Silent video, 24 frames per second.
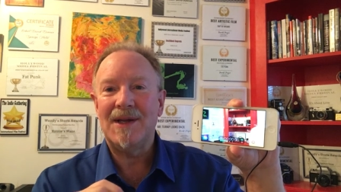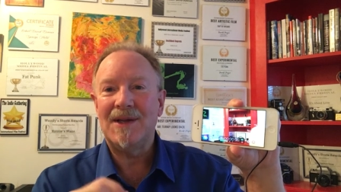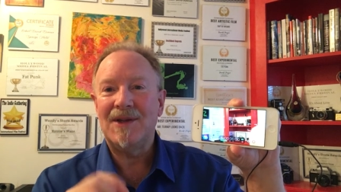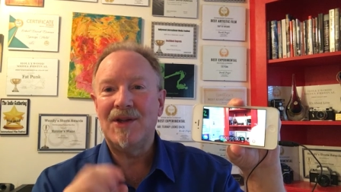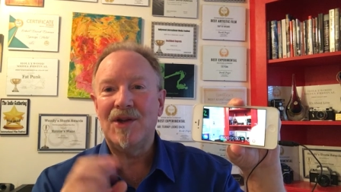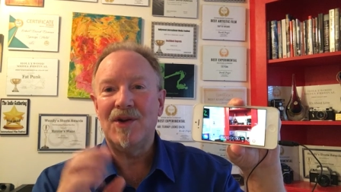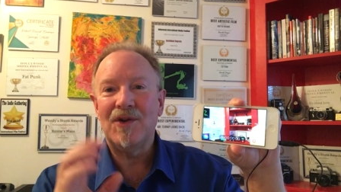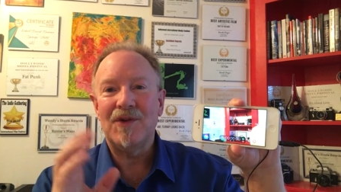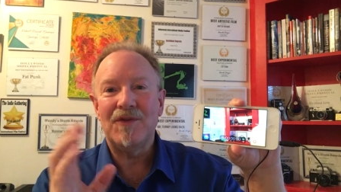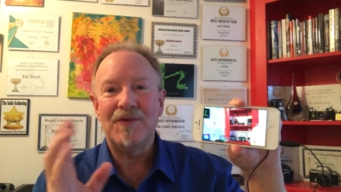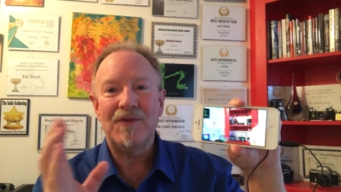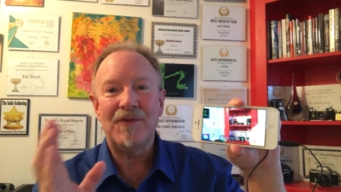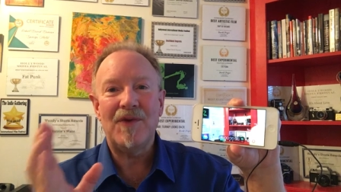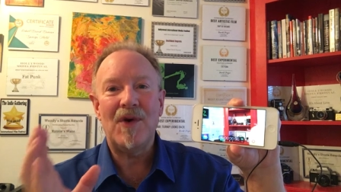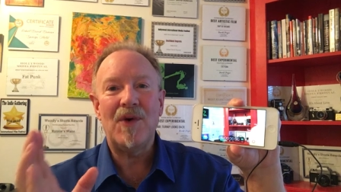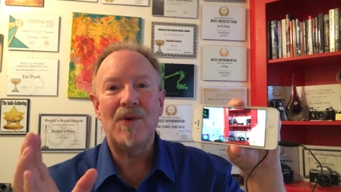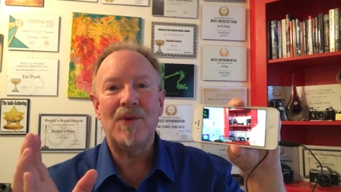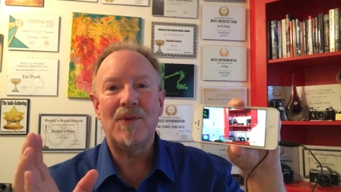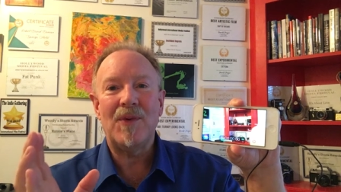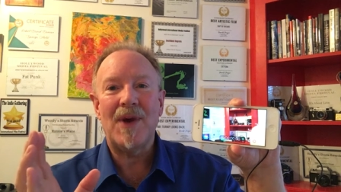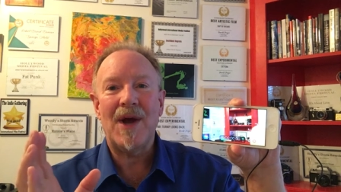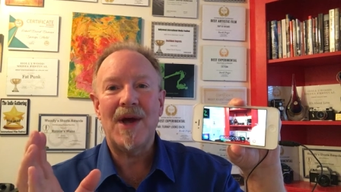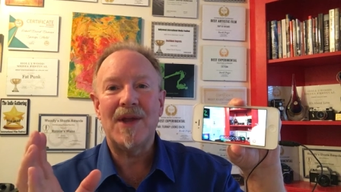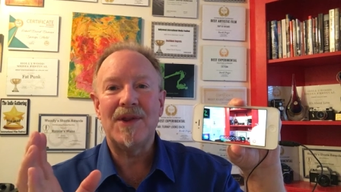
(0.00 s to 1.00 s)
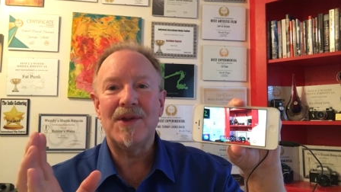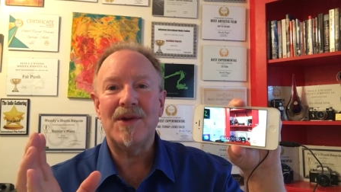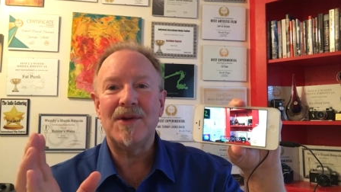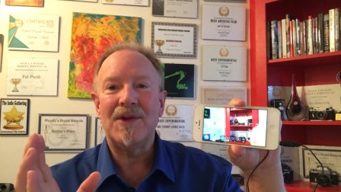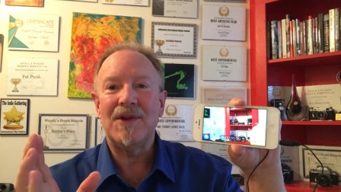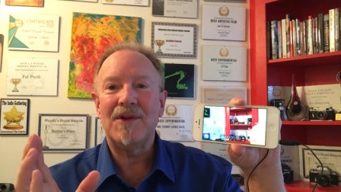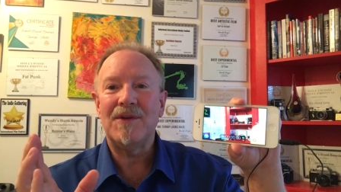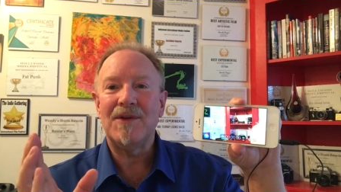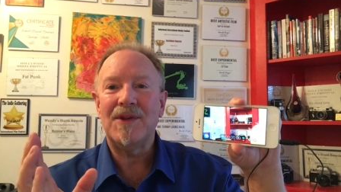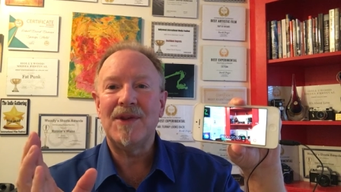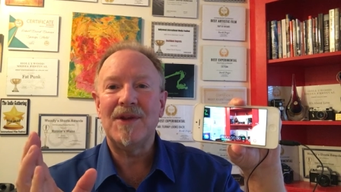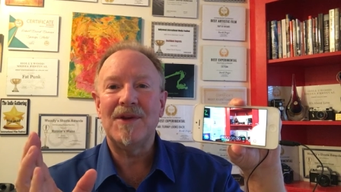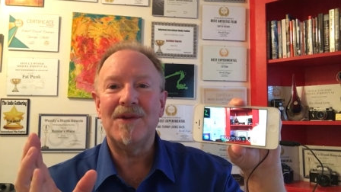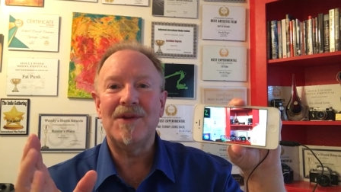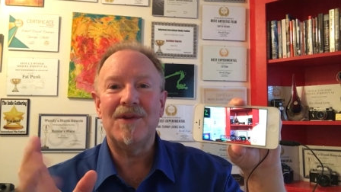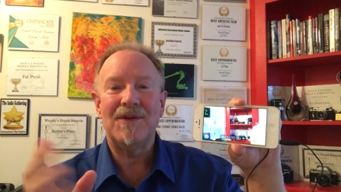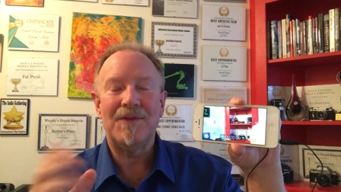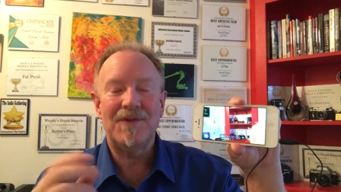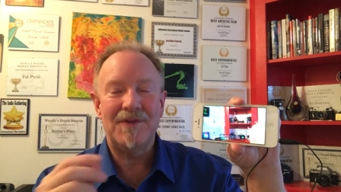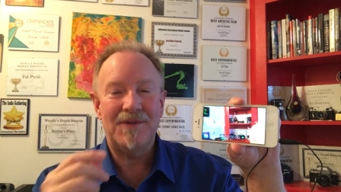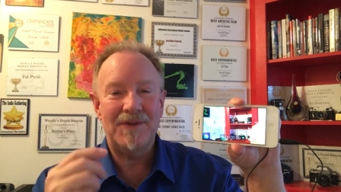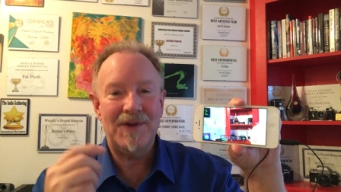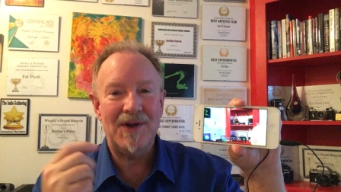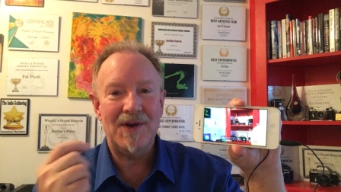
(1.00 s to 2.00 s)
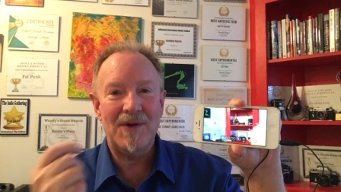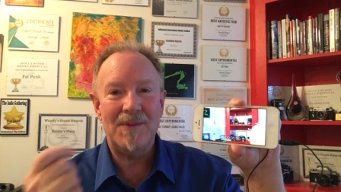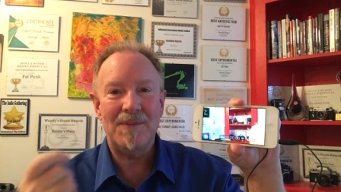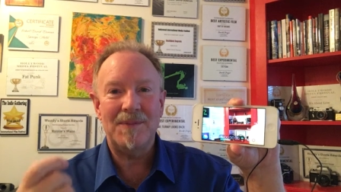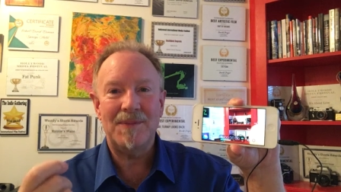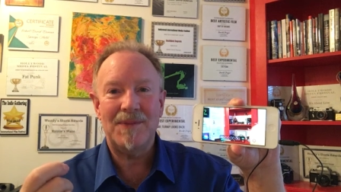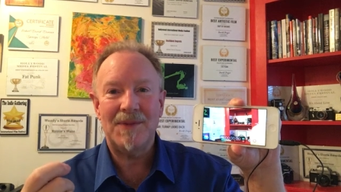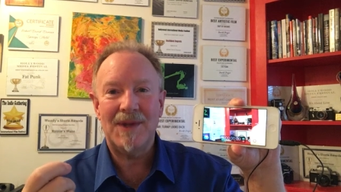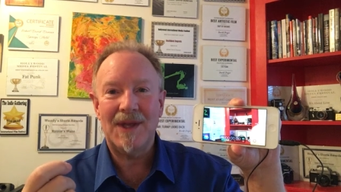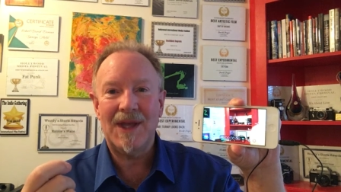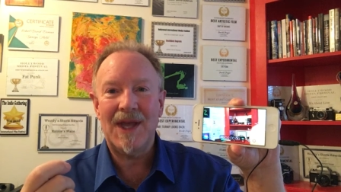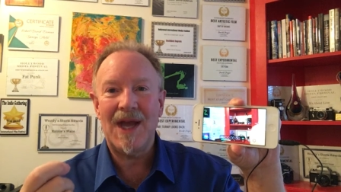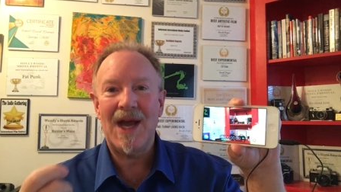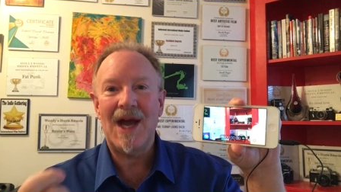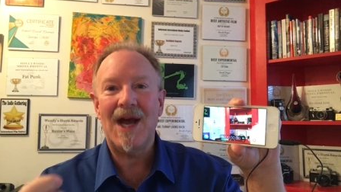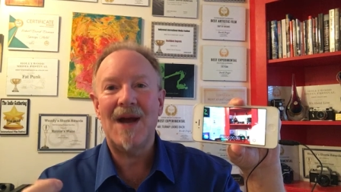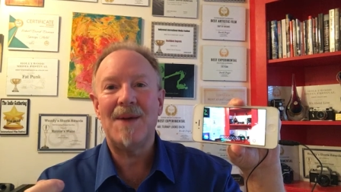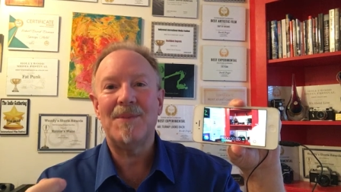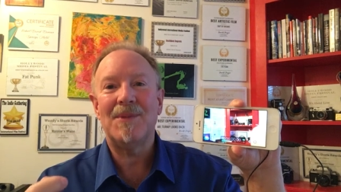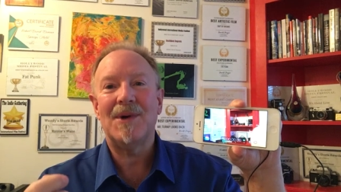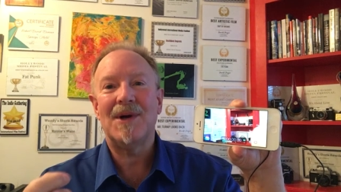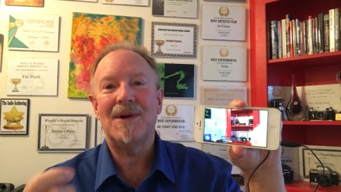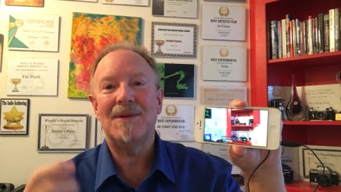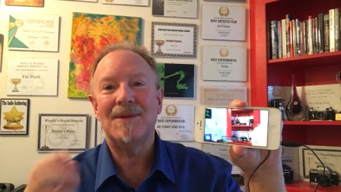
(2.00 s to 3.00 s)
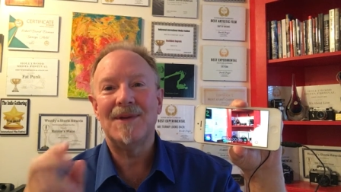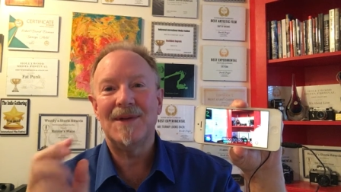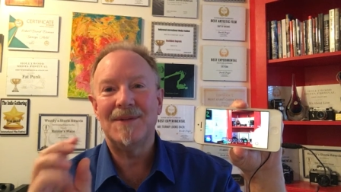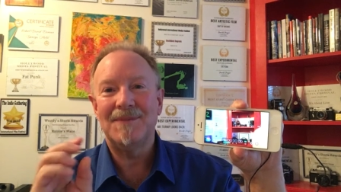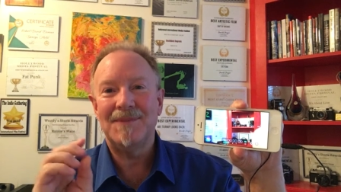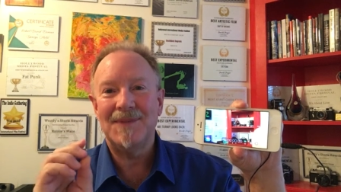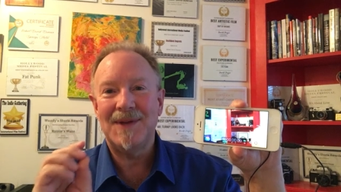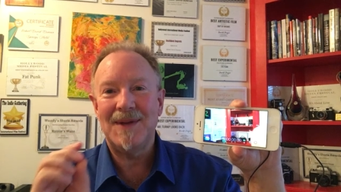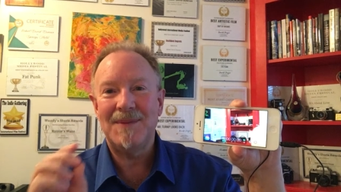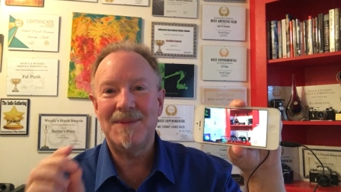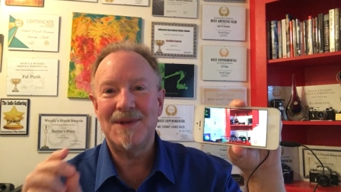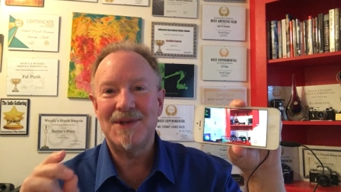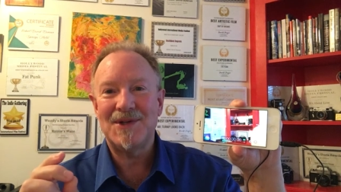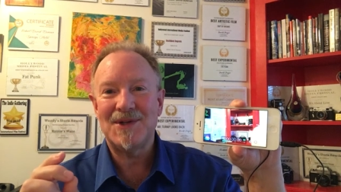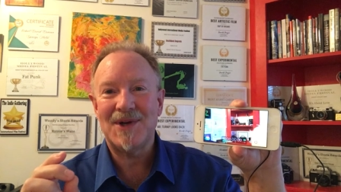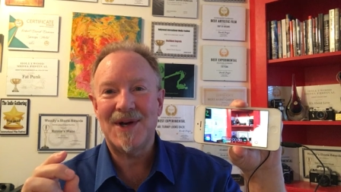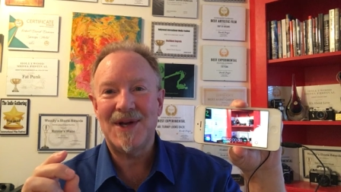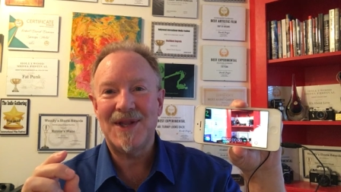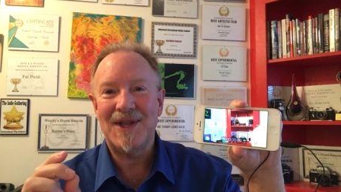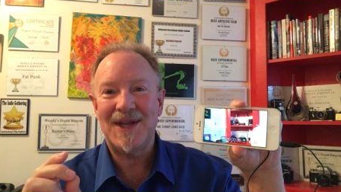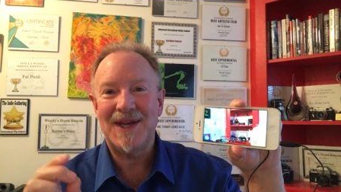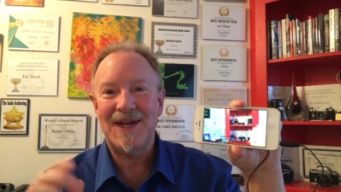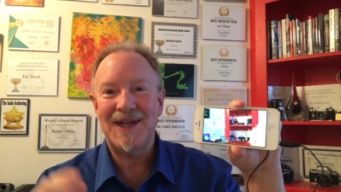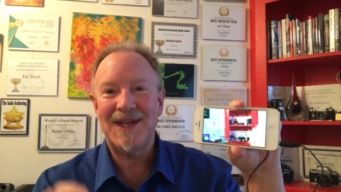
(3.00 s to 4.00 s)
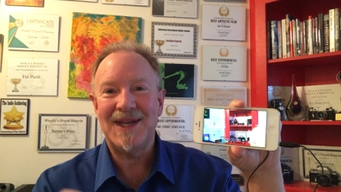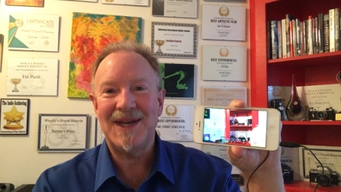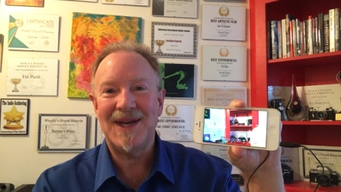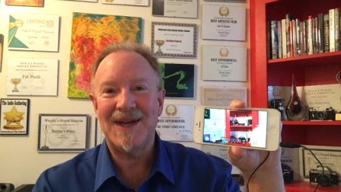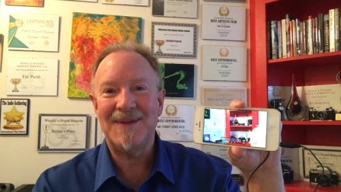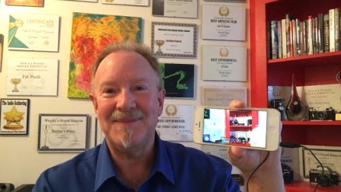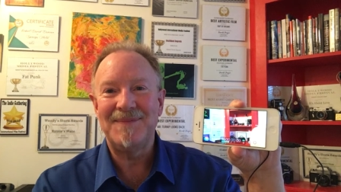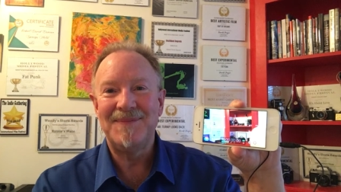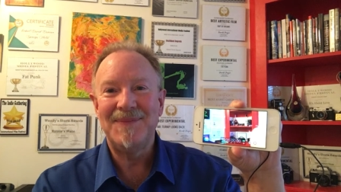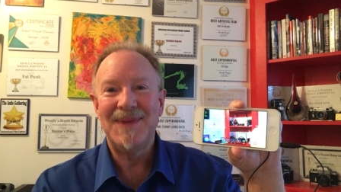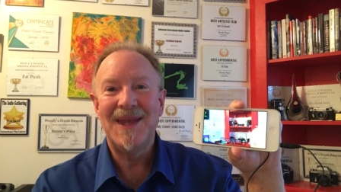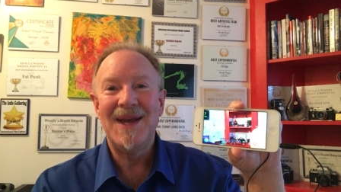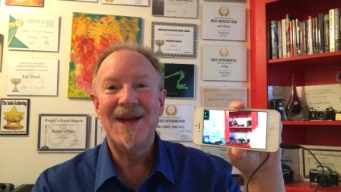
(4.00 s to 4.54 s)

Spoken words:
and your phone rather, the camera, let me try that again.